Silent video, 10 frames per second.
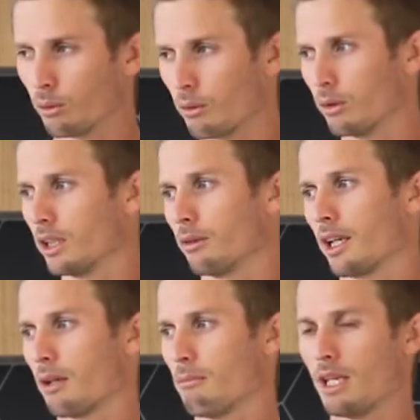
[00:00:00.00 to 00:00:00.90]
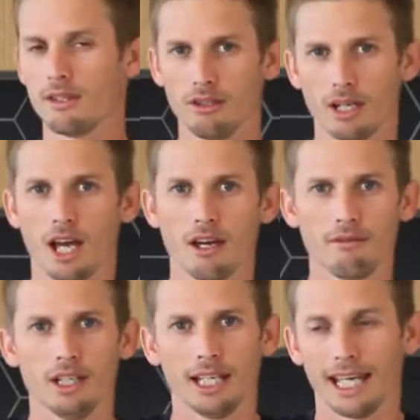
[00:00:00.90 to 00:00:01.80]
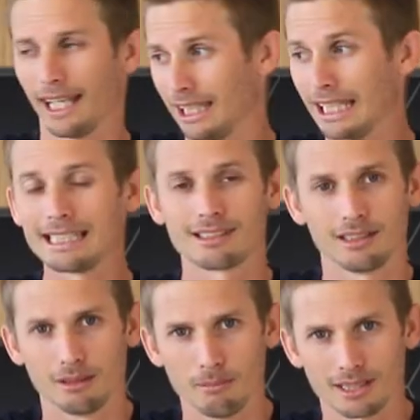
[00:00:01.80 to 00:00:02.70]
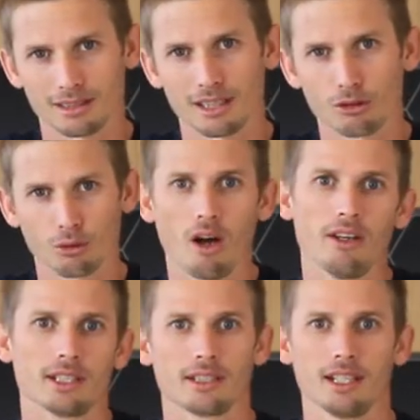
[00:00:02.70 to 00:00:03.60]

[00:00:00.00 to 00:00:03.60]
we really recommend that you have at least a domestic grinder